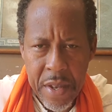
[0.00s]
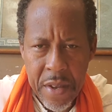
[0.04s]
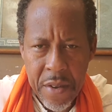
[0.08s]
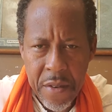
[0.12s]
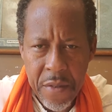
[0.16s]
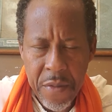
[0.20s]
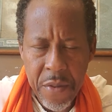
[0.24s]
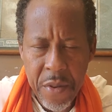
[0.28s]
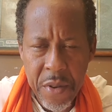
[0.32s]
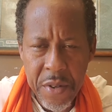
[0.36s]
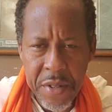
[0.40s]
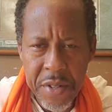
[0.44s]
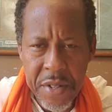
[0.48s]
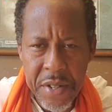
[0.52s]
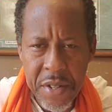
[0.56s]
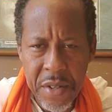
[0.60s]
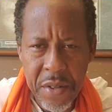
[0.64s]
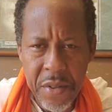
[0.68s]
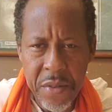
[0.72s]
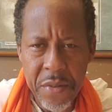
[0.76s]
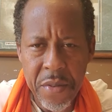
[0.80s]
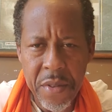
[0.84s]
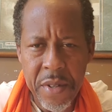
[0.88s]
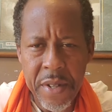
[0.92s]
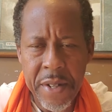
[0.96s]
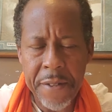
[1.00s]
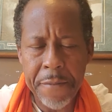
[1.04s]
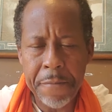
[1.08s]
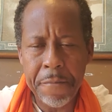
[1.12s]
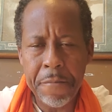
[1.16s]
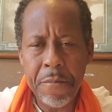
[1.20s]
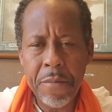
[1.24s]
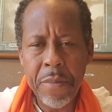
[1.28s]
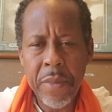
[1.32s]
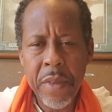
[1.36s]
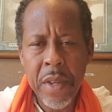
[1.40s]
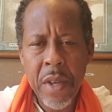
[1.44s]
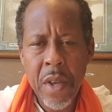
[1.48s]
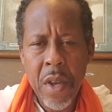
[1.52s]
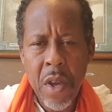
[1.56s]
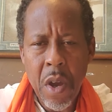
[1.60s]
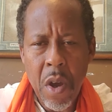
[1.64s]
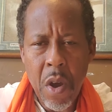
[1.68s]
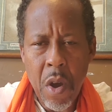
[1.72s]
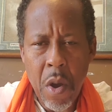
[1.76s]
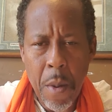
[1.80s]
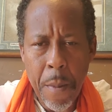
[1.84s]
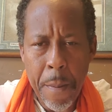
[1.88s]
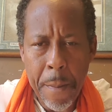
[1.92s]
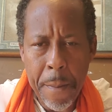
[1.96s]
for children
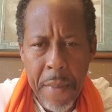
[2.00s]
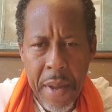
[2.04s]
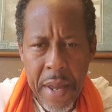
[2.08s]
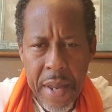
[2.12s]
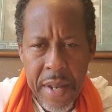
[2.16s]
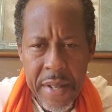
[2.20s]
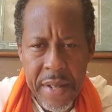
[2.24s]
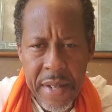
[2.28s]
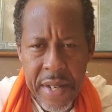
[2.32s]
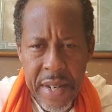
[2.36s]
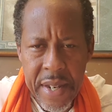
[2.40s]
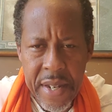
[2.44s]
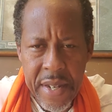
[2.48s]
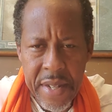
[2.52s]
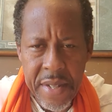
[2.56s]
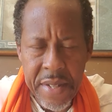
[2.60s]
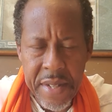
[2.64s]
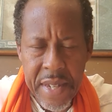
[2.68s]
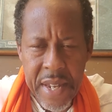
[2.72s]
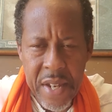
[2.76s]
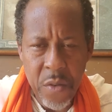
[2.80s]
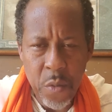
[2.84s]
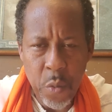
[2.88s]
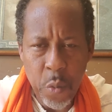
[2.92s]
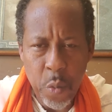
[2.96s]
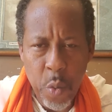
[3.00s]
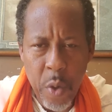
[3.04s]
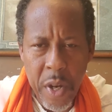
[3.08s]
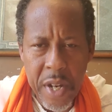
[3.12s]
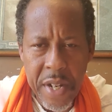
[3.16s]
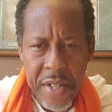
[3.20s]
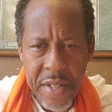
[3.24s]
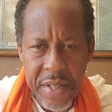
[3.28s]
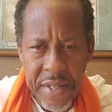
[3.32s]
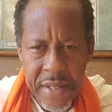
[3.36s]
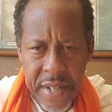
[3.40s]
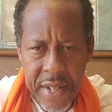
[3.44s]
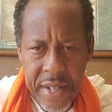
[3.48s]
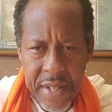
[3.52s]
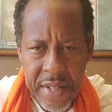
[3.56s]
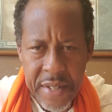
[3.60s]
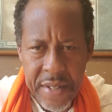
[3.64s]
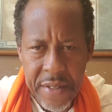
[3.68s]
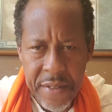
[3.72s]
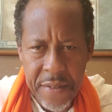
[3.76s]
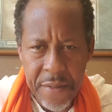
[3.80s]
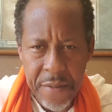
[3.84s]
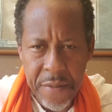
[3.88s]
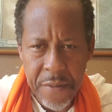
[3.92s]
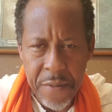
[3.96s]
on Mondays and
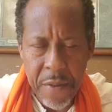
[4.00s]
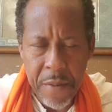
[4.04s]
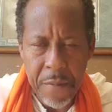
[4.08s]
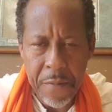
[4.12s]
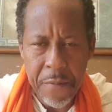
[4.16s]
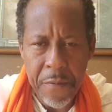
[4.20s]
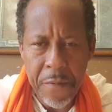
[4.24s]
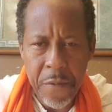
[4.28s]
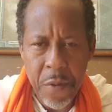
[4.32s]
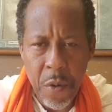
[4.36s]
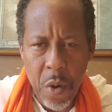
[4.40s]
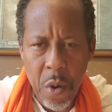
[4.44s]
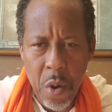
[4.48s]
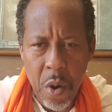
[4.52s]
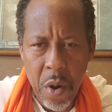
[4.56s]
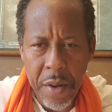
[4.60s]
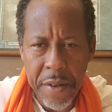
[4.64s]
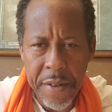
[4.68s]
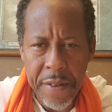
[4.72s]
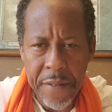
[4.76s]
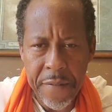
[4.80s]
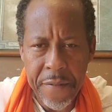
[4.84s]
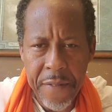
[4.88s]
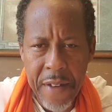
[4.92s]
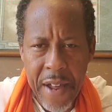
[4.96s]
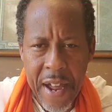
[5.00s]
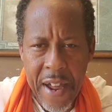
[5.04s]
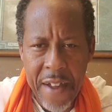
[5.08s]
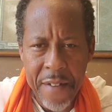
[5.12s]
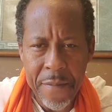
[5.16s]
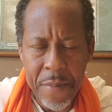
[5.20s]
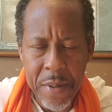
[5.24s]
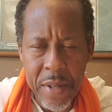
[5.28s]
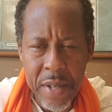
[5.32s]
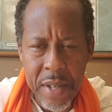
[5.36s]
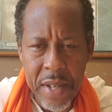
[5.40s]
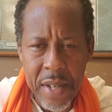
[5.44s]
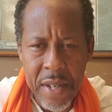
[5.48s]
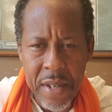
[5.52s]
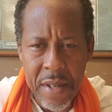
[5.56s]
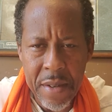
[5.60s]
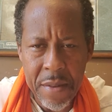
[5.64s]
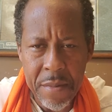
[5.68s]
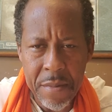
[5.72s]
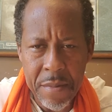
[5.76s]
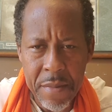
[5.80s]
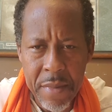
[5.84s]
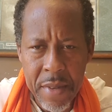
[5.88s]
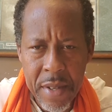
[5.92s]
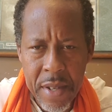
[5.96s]
Wednesdays from 4 to 5
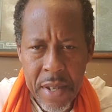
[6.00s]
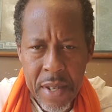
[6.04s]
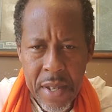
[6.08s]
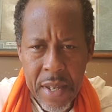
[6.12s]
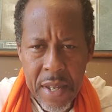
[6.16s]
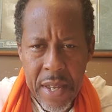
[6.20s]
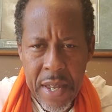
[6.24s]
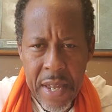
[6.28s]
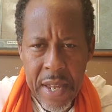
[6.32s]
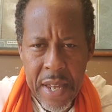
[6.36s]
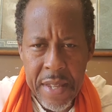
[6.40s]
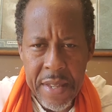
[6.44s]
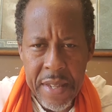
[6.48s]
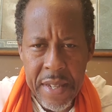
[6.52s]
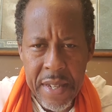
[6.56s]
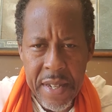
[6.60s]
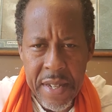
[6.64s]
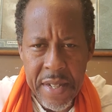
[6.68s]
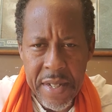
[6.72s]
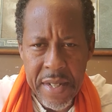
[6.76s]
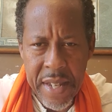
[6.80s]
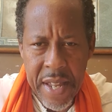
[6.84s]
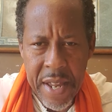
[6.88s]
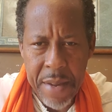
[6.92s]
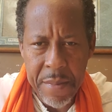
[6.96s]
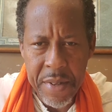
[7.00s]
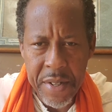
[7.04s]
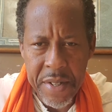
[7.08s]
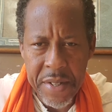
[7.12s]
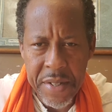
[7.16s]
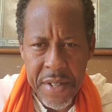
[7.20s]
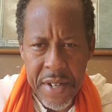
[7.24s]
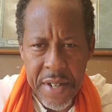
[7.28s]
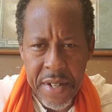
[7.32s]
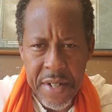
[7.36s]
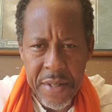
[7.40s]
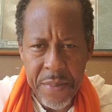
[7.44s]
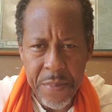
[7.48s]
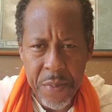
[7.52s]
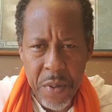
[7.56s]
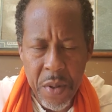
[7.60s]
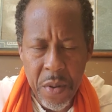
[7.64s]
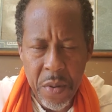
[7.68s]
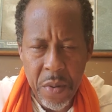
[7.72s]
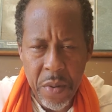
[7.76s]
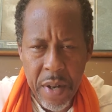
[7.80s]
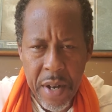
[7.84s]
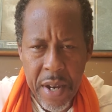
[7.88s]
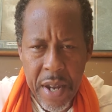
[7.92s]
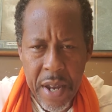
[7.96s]
p.m. And the Islamic studies
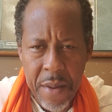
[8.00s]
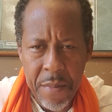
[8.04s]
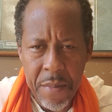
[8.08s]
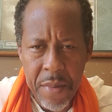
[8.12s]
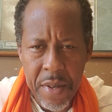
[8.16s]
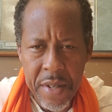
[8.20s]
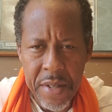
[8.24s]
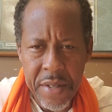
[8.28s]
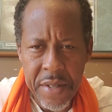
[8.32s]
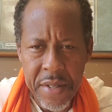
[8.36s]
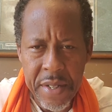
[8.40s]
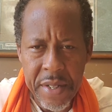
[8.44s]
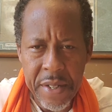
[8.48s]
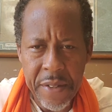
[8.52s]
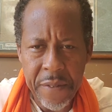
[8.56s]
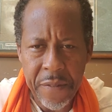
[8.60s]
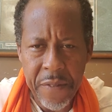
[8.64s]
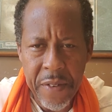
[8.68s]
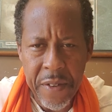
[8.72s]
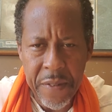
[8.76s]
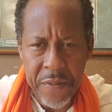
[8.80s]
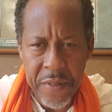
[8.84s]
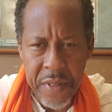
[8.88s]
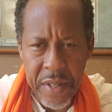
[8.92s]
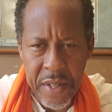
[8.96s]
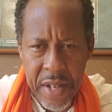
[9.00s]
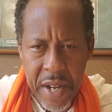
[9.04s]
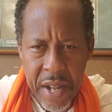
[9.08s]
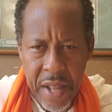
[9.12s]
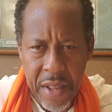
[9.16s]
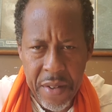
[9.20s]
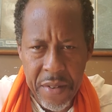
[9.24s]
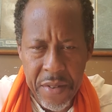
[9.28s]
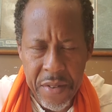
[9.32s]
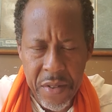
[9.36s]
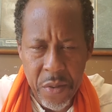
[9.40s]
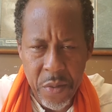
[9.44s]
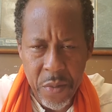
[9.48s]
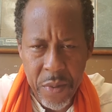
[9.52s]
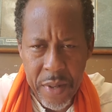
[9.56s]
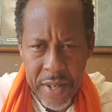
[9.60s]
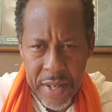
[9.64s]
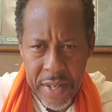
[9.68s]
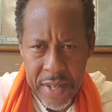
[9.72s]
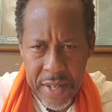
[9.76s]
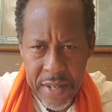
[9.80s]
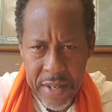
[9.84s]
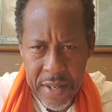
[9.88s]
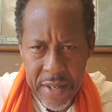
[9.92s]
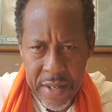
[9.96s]
program is just $50 a
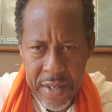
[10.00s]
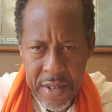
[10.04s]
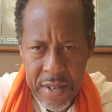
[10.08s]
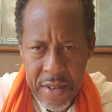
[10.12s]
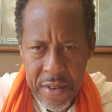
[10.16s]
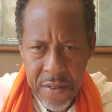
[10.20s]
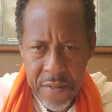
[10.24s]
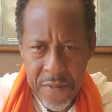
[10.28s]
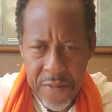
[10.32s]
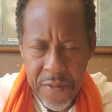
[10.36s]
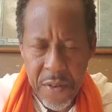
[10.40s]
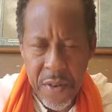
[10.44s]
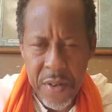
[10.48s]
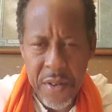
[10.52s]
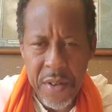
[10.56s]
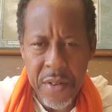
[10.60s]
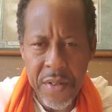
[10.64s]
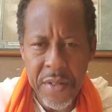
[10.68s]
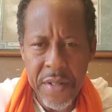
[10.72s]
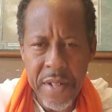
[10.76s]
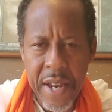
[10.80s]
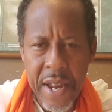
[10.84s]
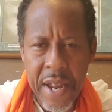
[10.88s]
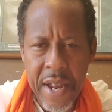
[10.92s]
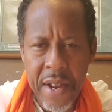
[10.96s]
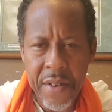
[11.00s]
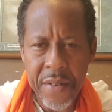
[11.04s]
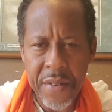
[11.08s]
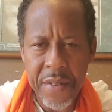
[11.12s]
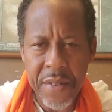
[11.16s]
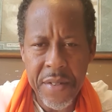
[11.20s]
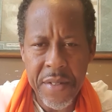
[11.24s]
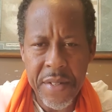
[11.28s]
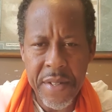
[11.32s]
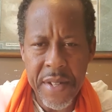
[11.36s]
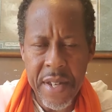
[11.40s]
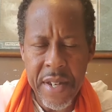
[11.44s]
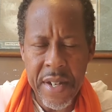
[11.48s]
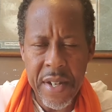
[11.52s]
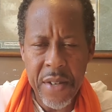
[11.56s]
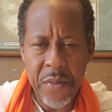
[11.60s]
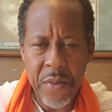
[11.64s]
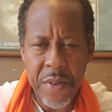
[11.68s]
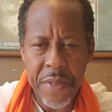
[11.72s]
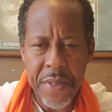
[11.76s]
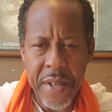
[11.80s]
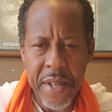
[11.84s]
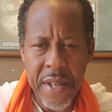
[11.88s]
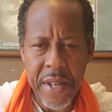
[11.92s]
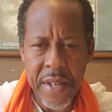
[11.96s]
week for your child to study
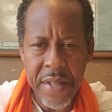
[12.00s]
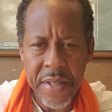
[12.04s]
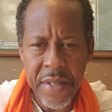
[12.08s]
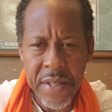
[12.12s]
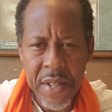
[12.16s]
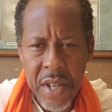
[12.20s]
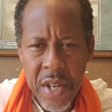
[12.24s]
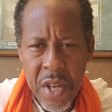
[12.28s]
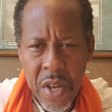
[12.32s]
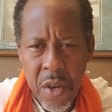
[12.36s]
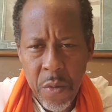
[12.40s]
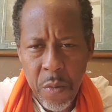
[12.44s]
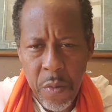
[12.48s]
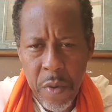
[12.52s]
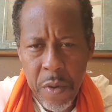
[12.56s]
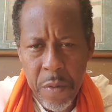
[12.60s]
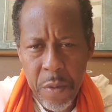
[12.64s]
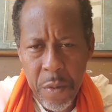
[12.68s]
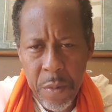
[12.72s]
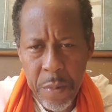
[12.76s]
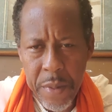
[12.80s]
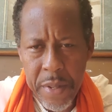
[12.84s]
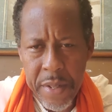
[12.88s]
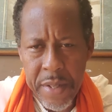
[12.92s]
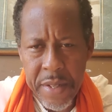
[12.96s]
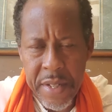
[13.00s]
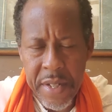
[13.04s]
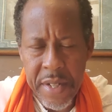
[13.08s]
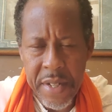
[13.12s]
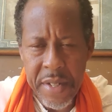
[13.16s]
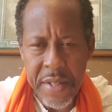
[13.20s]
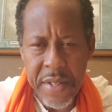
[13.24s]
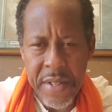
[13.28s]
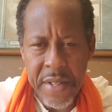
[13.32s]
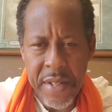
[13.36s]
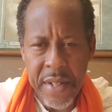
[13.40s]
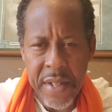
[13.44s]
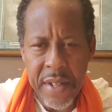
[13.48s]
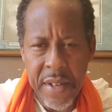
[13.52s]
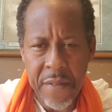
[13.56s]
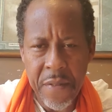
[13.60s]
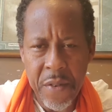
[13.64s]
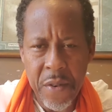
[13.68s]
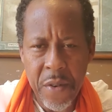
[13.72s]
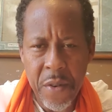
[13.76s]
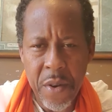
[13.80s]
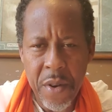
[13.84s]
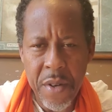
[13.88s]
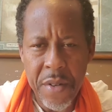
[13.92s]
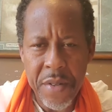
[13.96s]
with us. We will be teaching, of
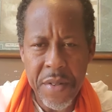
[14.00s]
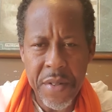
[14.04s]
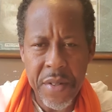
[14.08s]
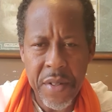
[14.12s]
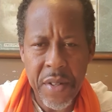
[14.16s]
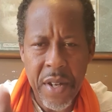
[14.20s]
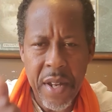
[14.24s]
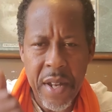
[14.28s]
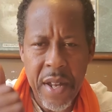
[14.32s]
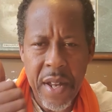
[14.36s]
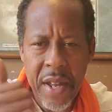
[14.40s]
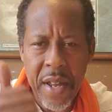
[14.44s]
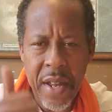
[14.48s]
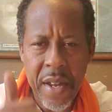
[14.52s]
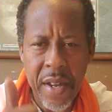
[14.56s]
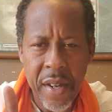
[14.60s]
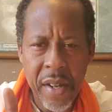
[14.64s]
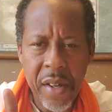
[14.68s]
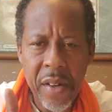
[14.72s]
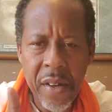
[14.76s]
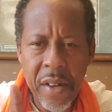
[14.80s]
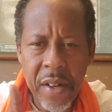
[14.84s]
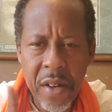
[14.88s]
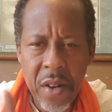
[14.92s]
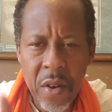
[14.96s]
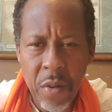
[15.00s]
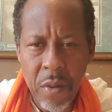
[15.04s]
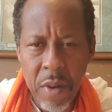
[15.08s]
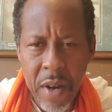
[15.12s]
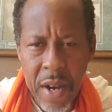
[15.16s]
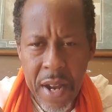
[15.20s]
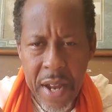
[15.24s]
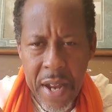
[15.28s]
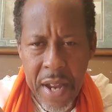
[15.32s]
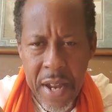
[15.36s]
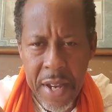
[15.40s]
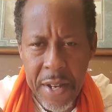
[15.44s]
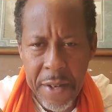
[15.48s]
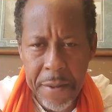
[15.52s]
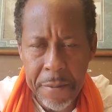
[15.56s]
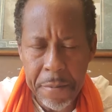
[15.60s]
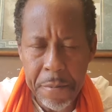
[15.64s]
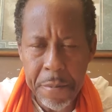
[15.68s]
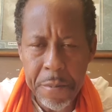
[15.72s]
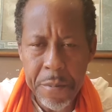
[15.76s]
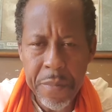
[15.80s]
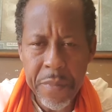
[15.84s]
course, Quran,